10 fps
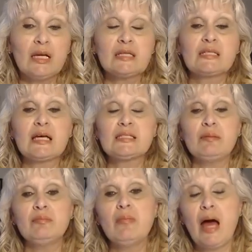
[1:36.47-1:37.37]
it
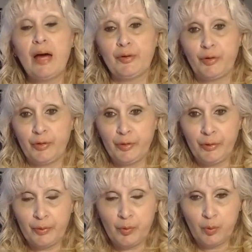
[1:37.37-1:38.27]
doesn't matter
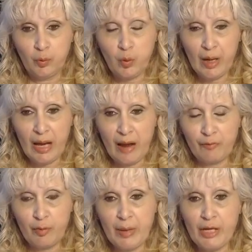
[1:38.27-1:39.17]
what
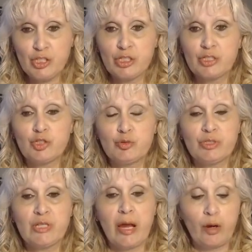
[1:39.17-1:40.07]
affirmations you
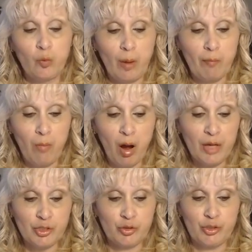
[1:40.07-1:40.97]
say or what
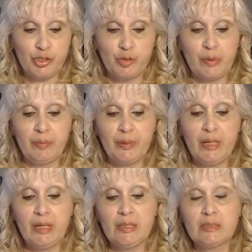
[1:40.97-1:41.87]
mantras you
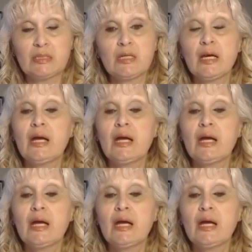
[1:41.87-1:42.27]
repeat.